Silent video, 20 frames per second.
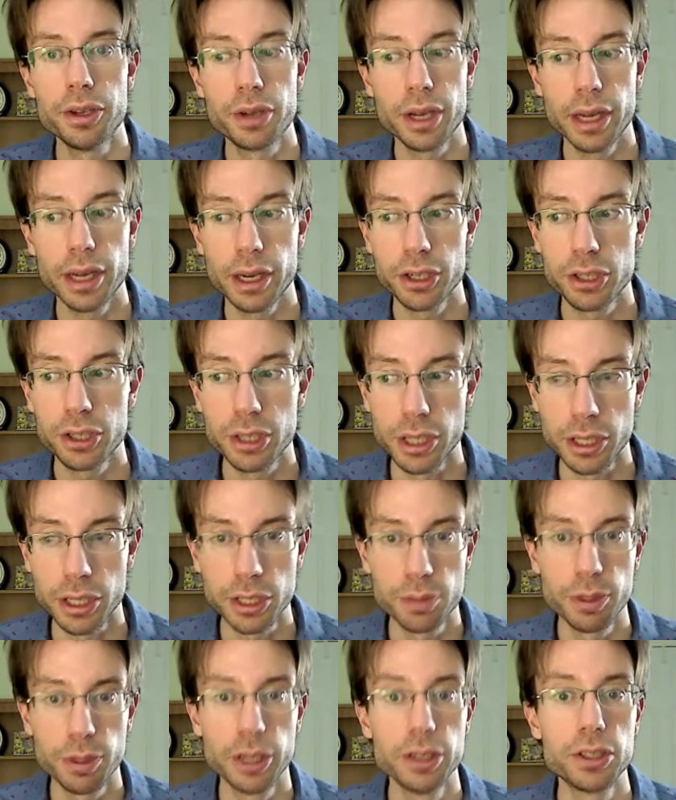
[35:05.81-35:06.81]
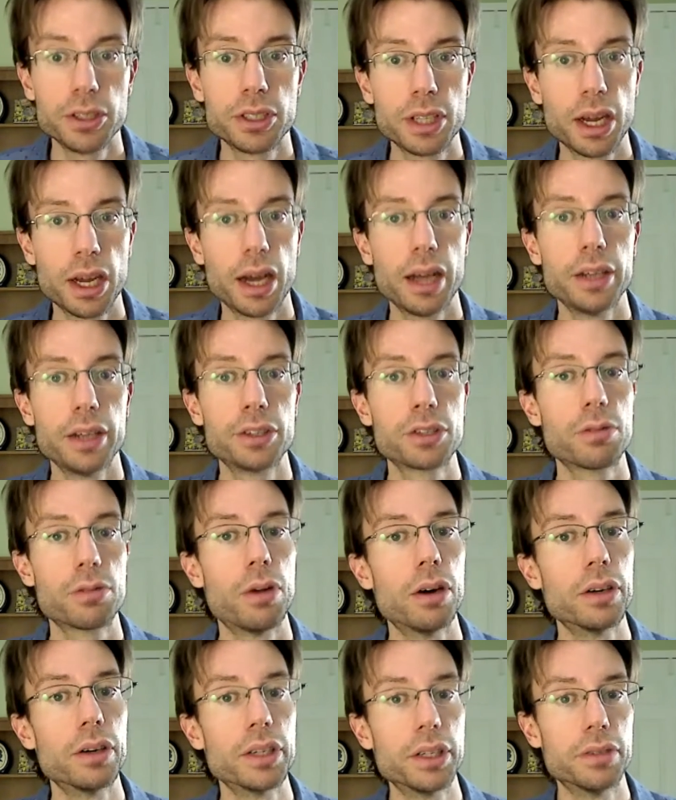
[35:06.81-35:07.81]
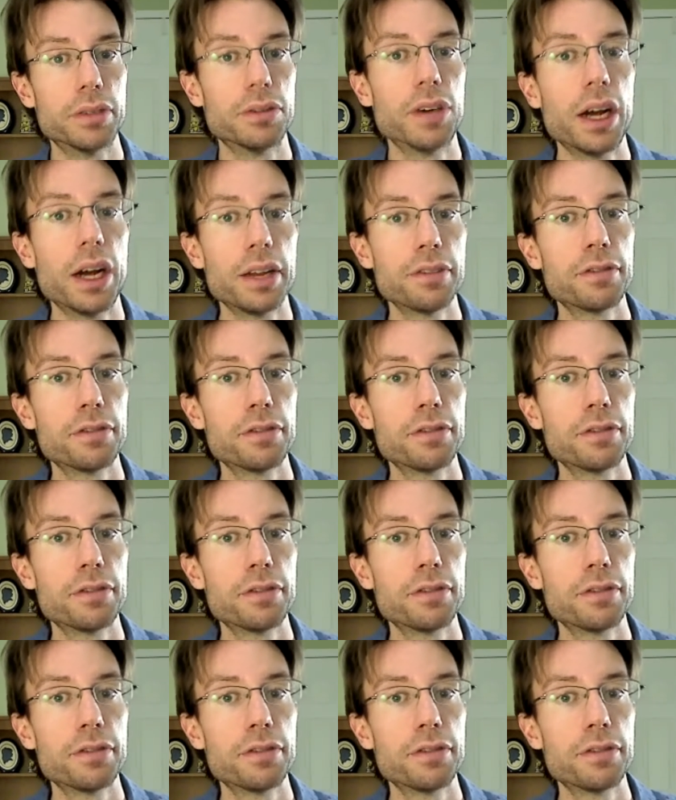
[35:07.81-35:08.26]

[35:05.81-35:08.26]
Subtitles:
can actually experience the highest quality of life,